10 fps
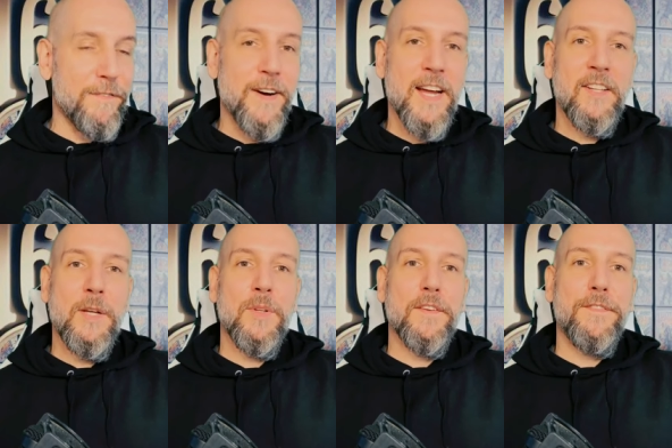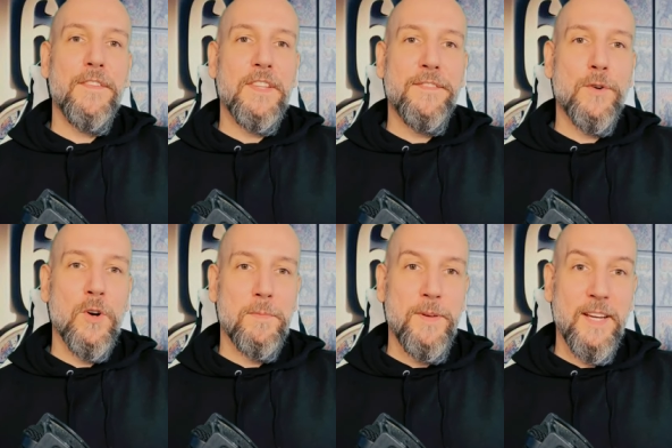finally, with the
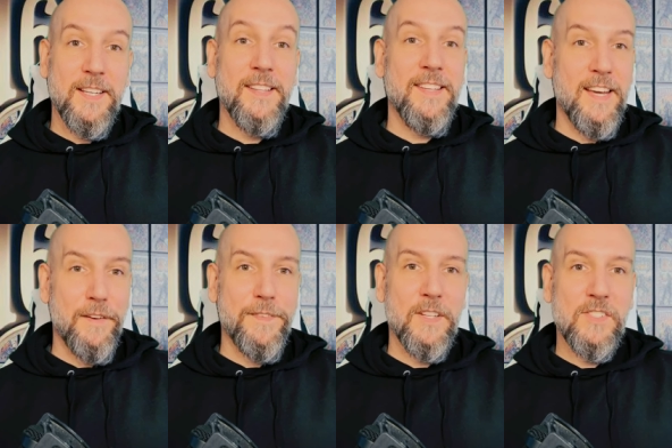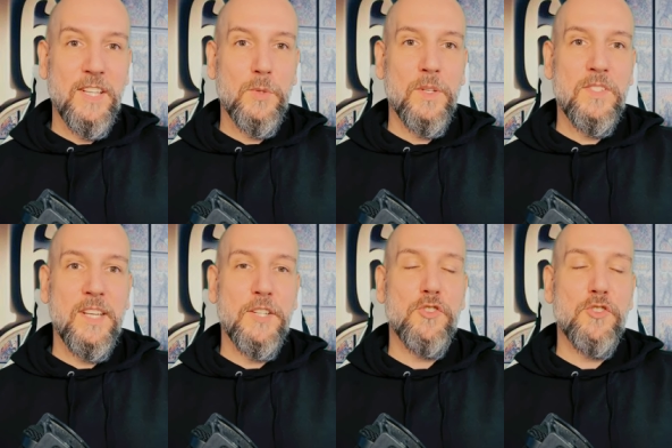54th pick in the NFL 616